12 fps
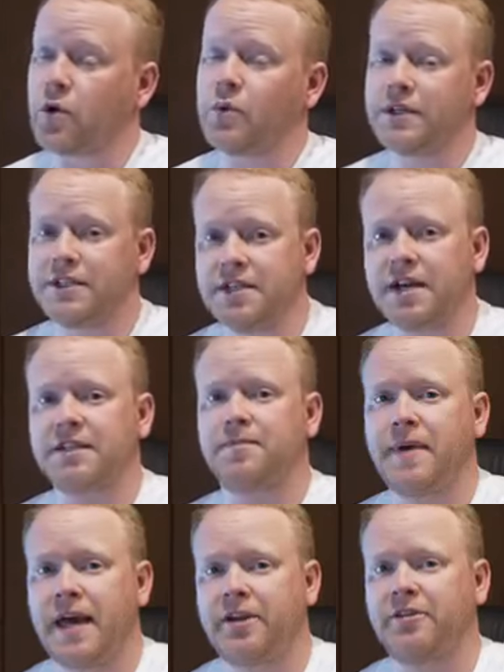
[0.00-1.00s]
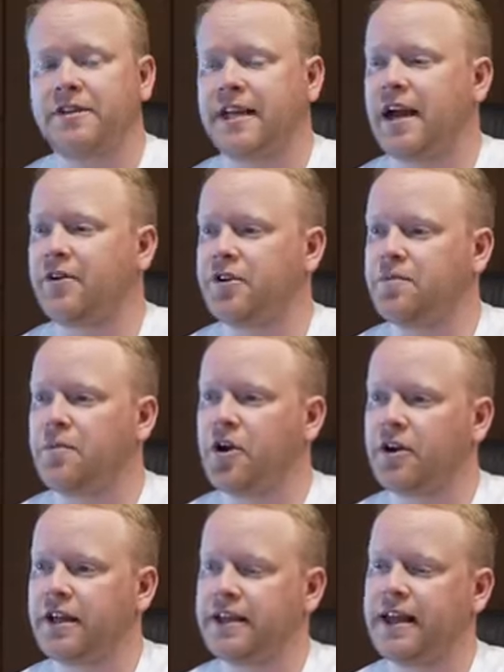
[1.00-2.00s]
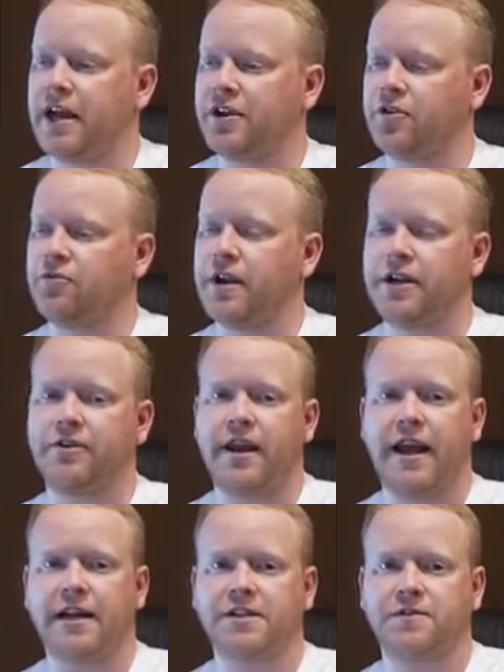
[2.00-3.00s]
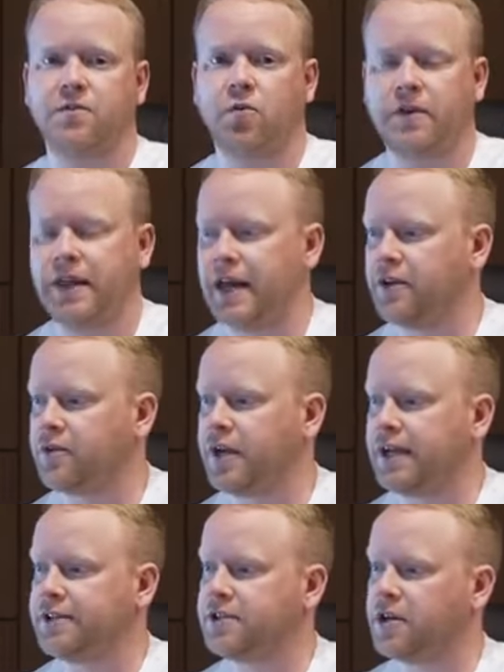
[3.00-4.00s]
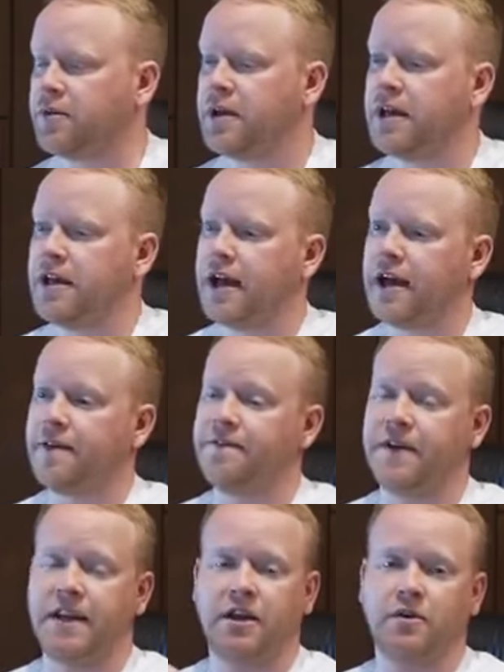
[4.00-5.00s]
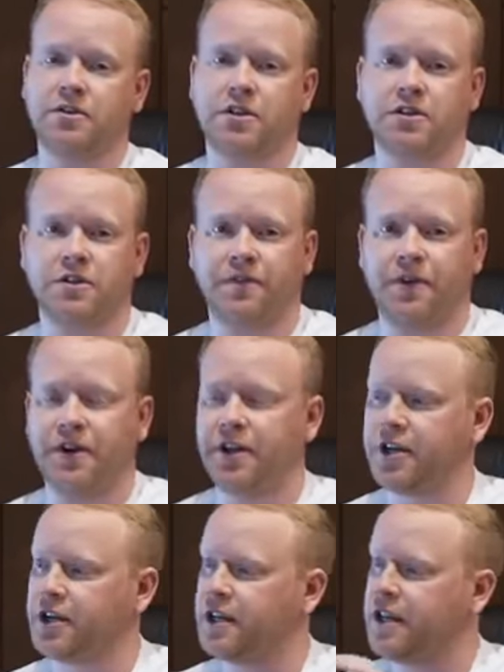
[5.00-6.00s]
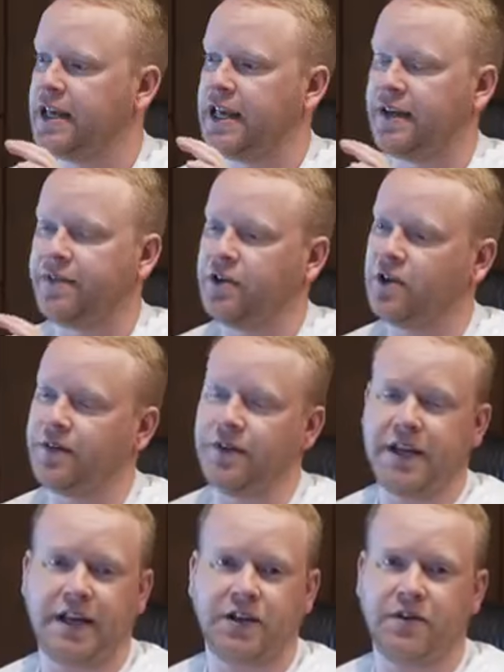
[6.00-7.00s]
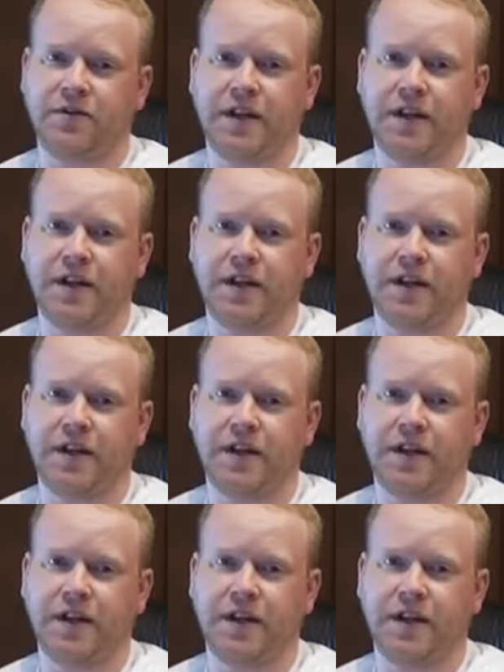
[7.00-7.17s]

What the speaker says: What does matter is how you market and how you write your ads for that, okay? So video is also very good. If you can't do